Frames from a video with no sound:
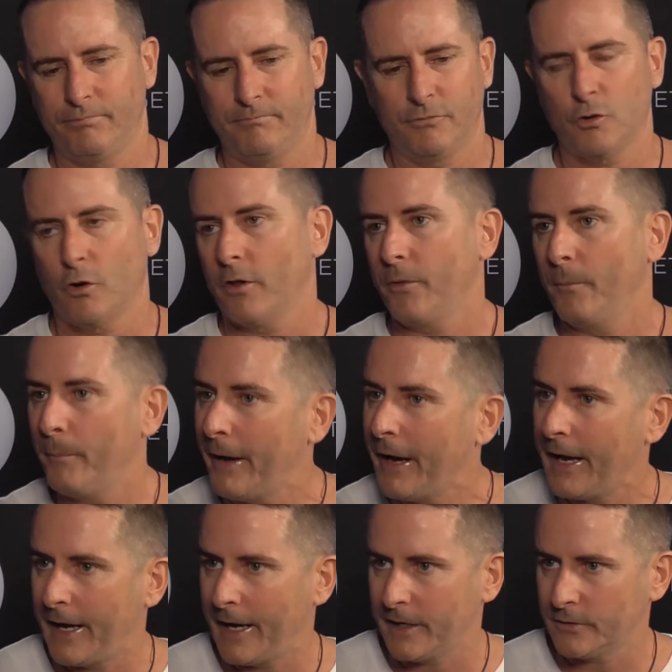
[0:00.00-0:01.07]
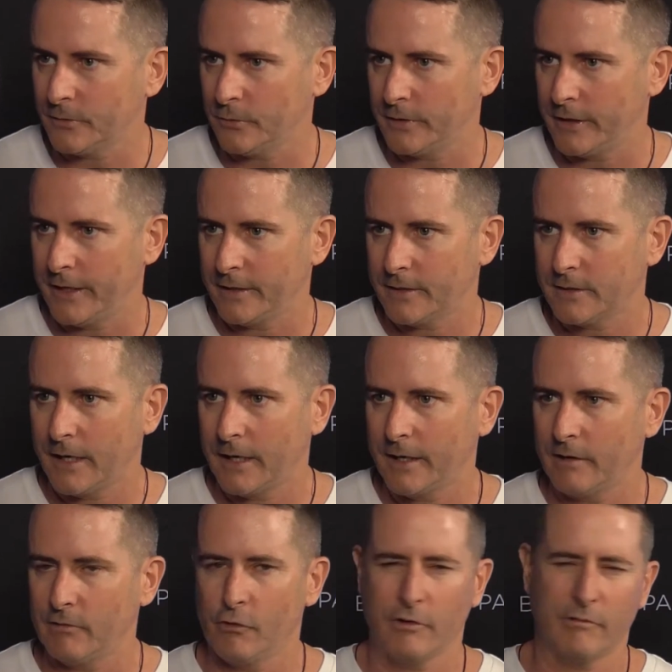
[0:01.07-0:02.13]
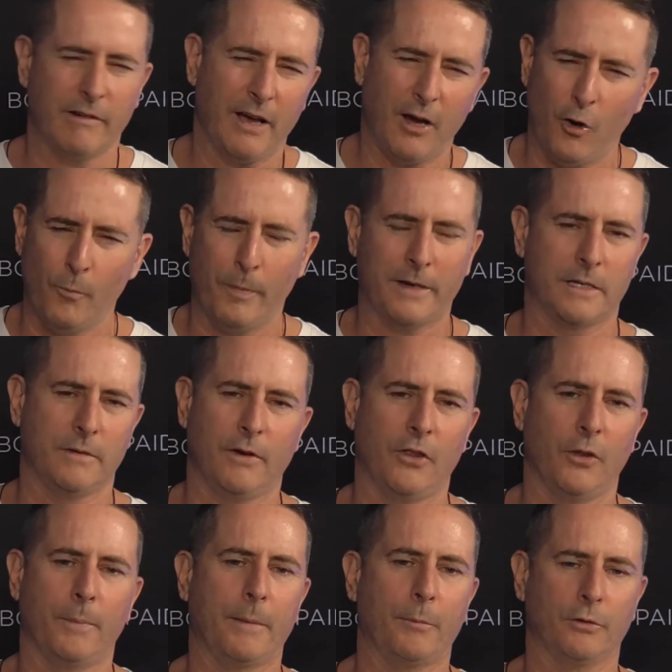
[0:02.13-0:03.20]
Jonathan Parks, who's an outstanding rider, and a whole bunch of other people.